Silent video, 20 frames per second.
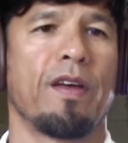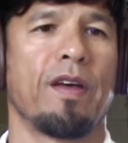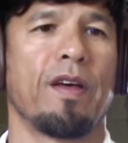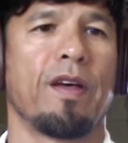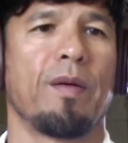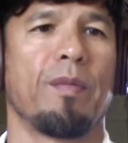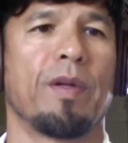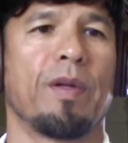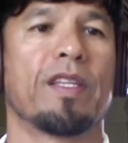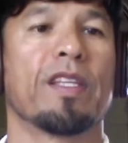
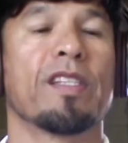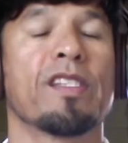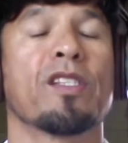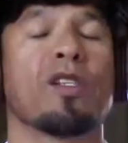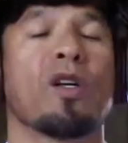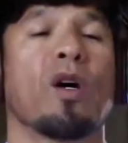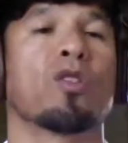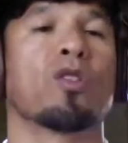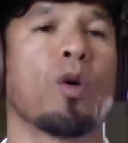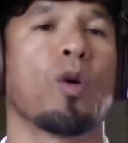But this is
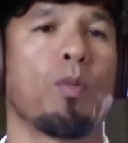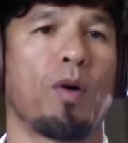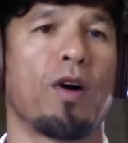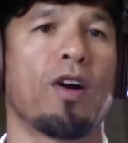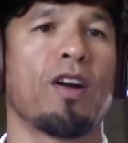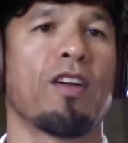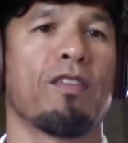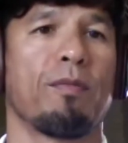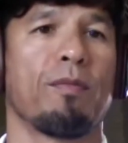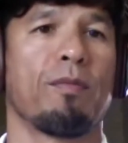also
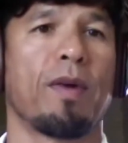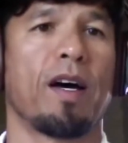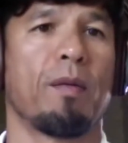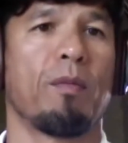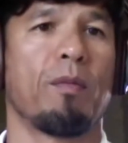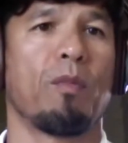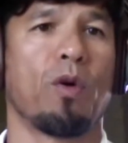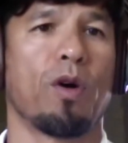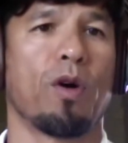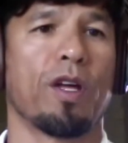part of my
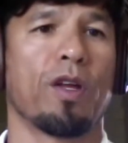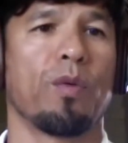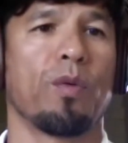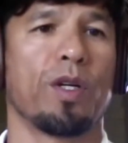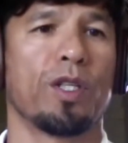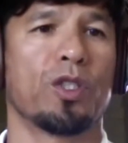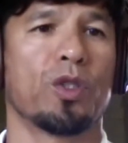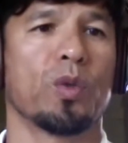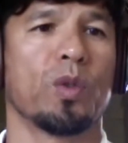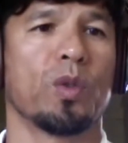morning
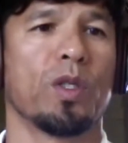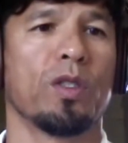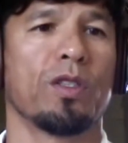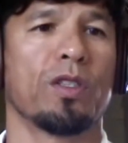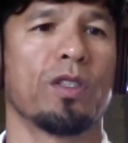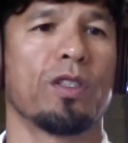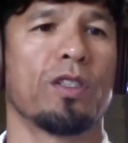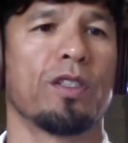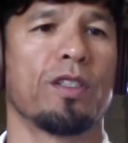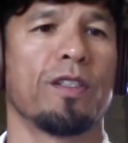
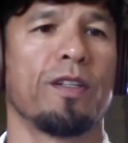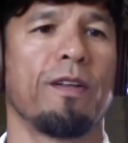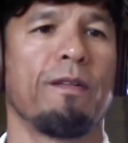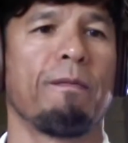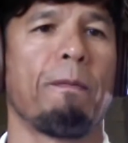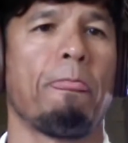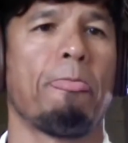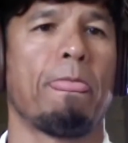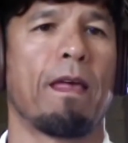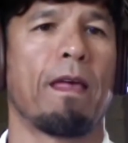rituals.
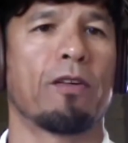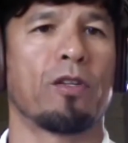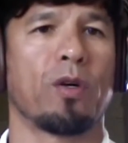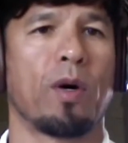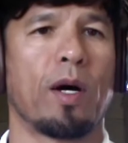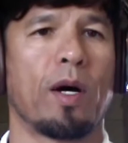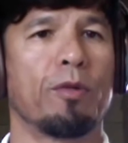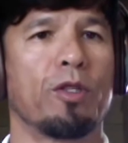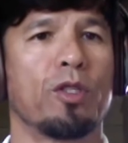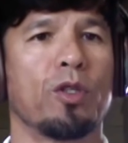So
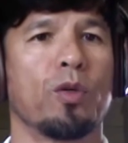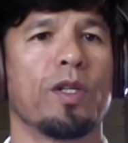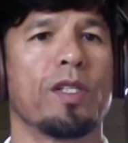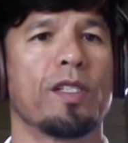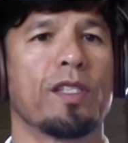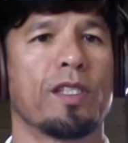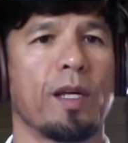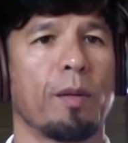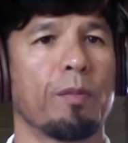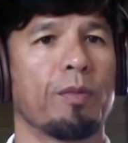I'm doing
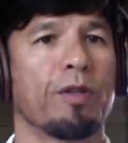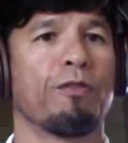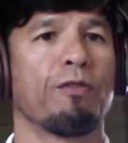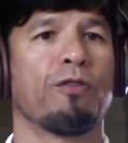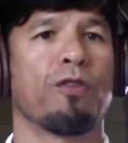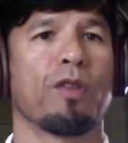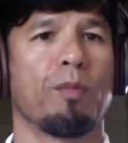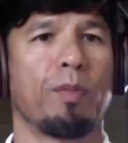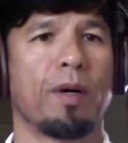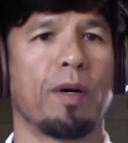something for
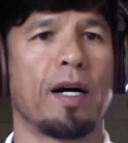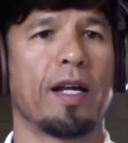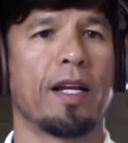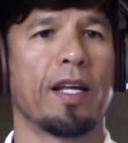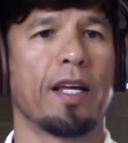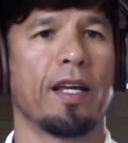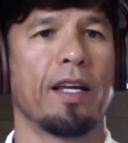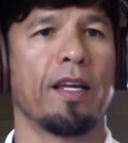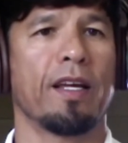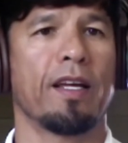the
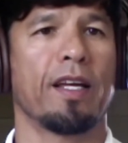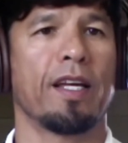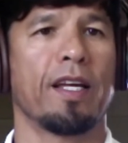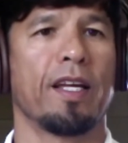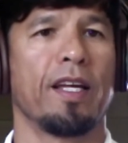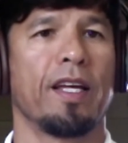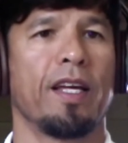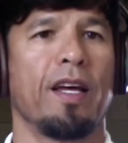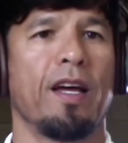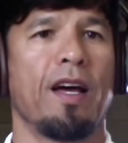body,
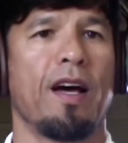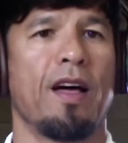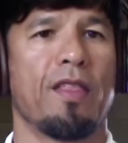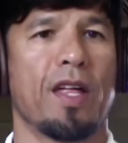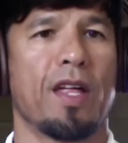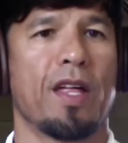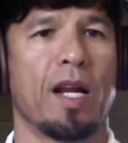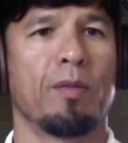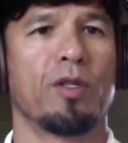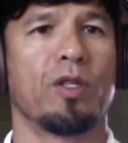and
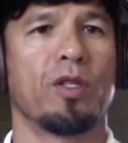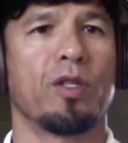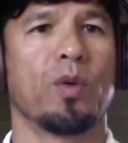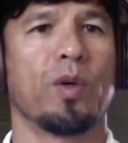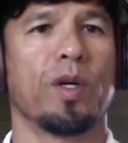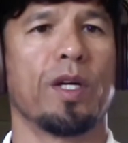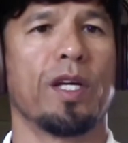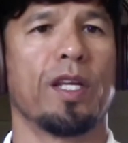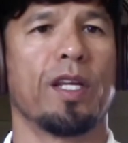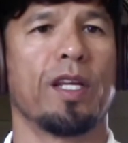then I'm
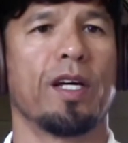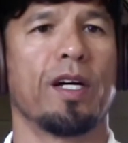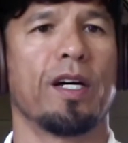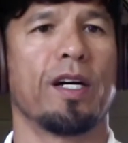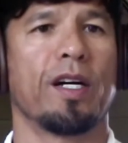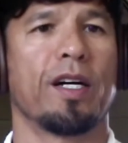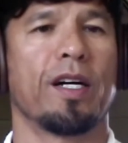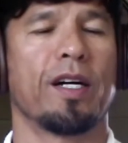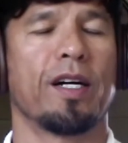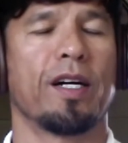doing uh,
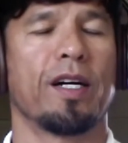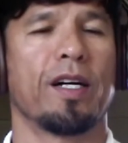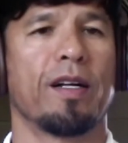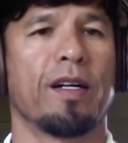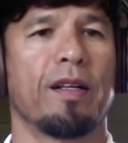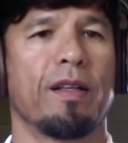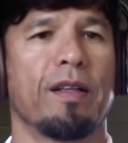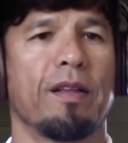uh,